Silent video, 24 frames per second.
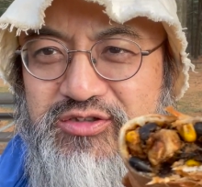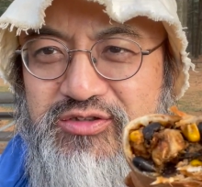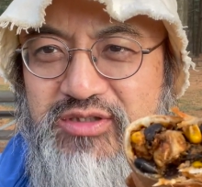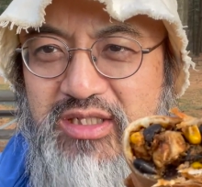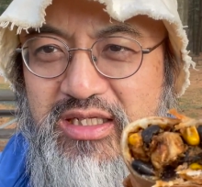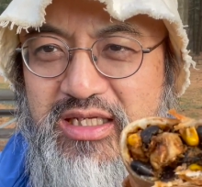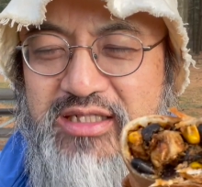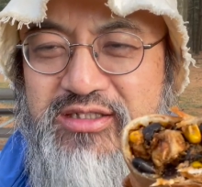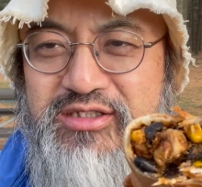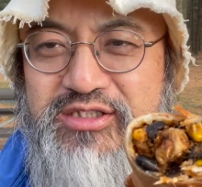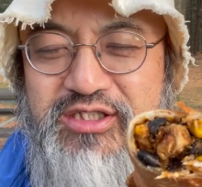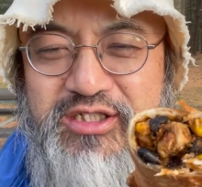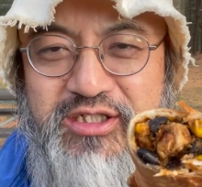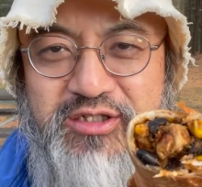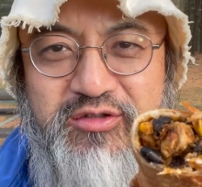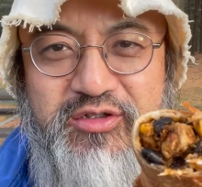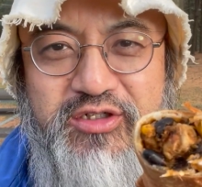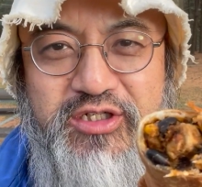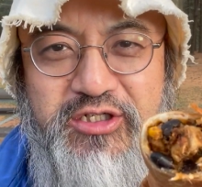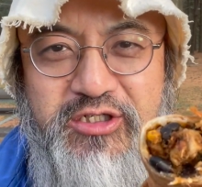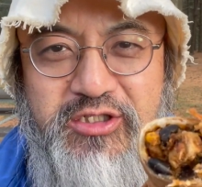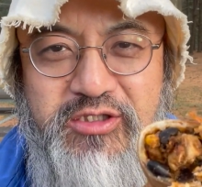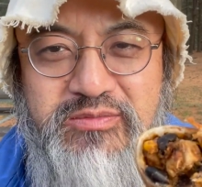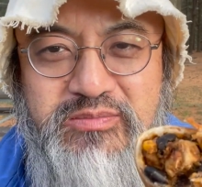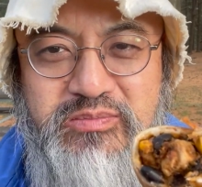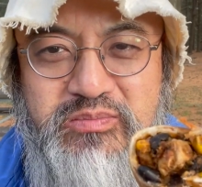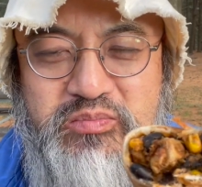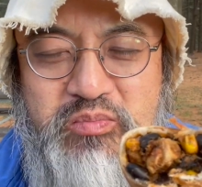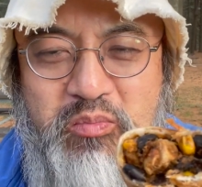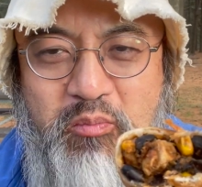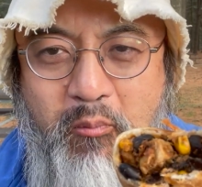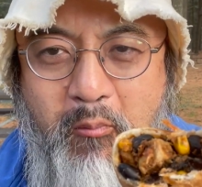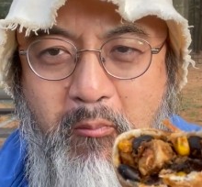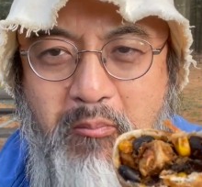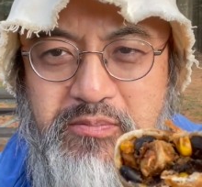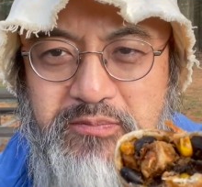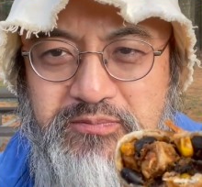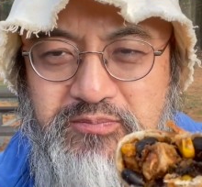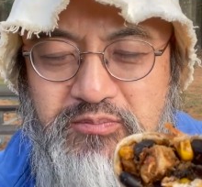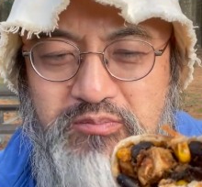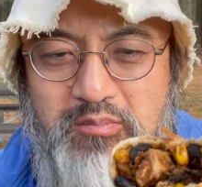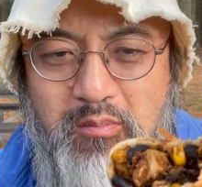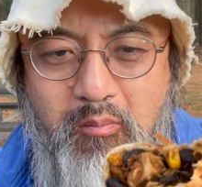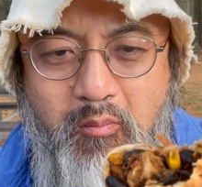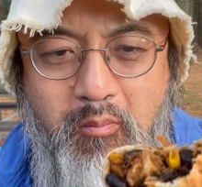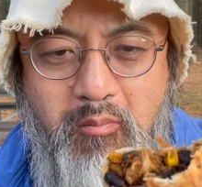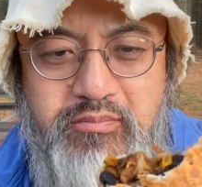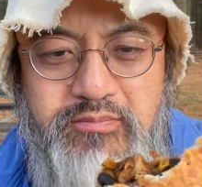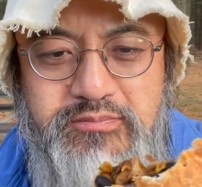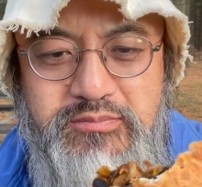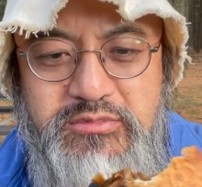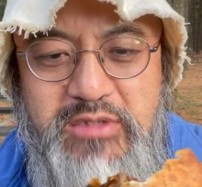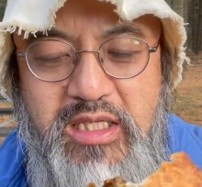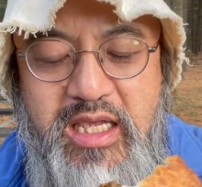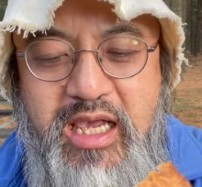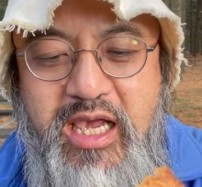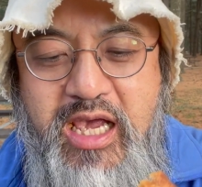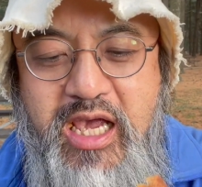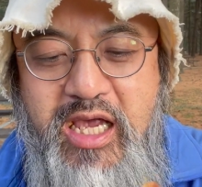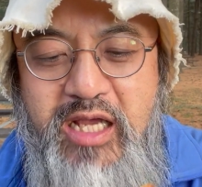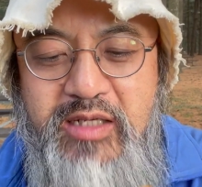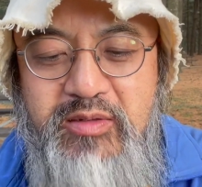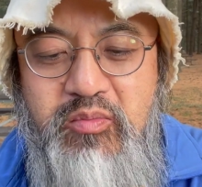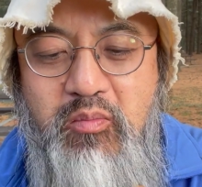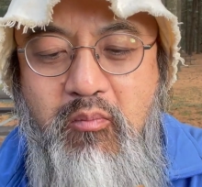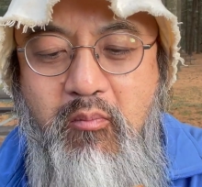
interior, and